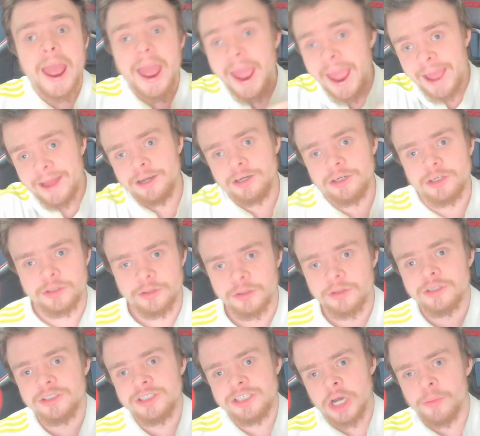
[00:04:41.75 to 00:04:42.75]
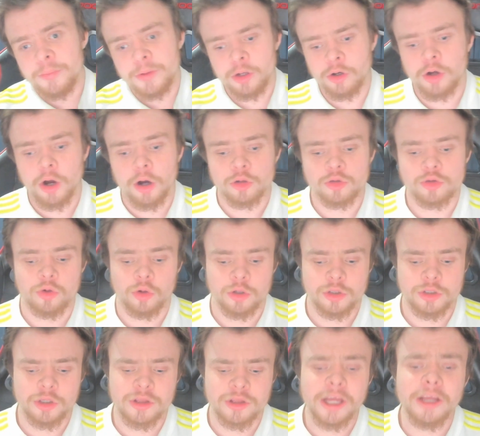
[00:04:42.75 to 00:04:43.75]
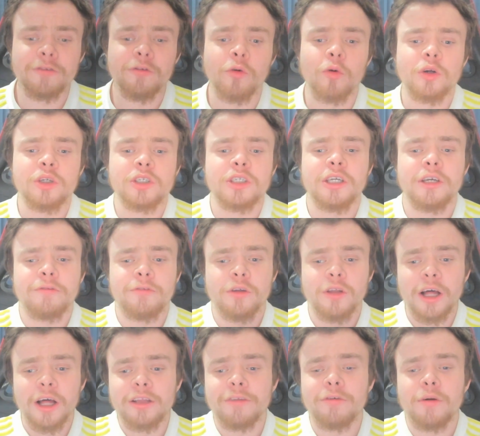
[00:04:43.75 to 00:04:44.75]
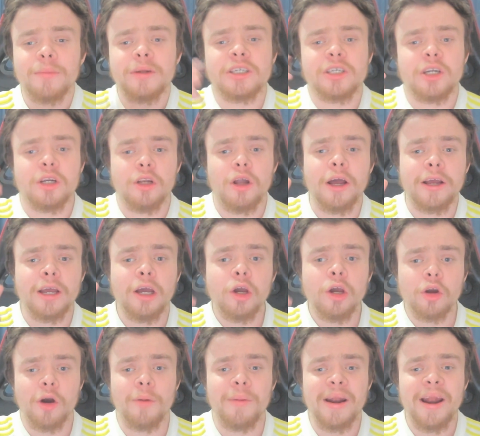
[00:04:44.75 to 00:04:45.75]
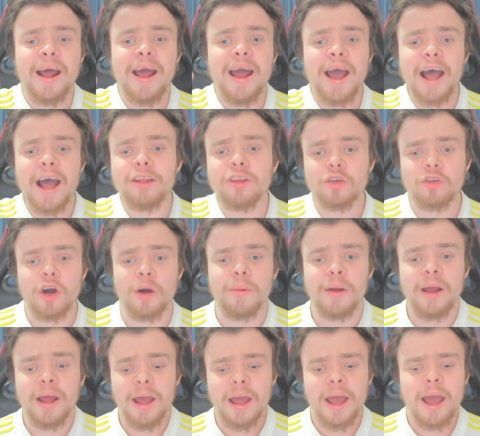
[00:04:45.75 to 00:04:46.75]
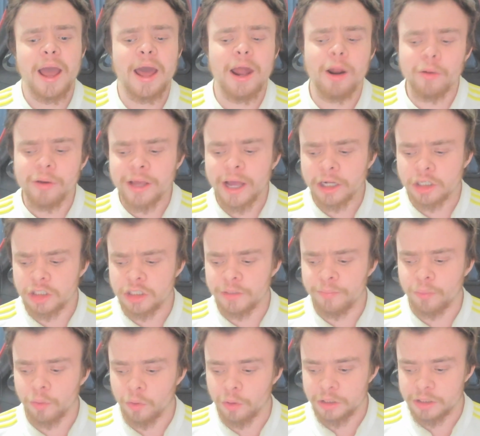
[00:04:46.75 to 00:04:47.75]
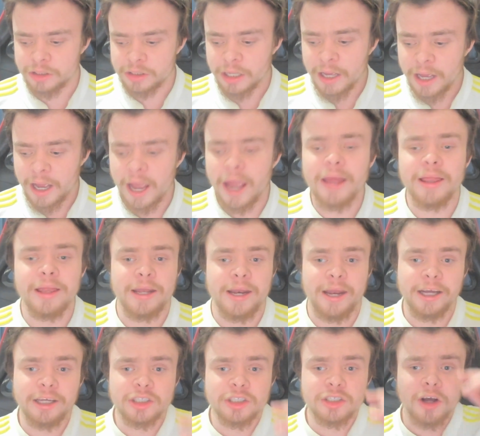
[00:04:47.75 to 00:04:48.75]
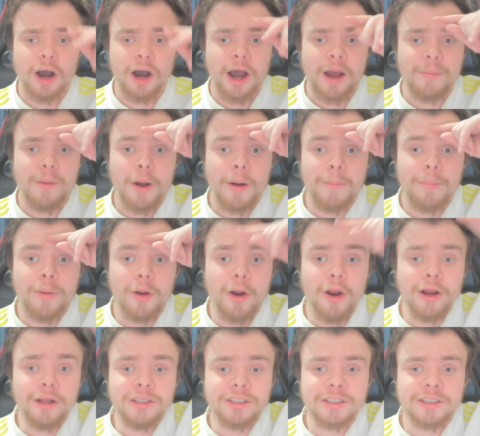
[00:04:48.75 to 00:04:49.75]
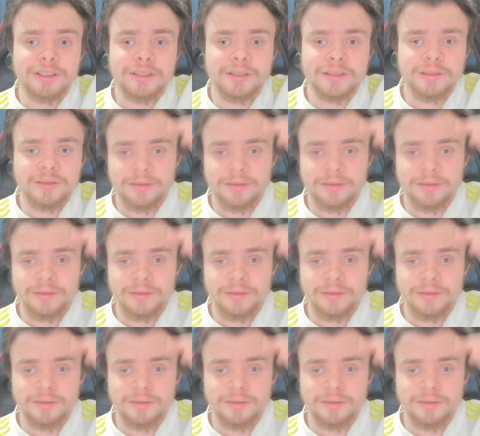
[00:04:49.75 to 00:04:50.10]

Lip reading: And tell me your goal scorer. So thanks for watching. If you liked the video, make sure to like, comment, and subscribe. And I'll catch you boys in the next time. Peace.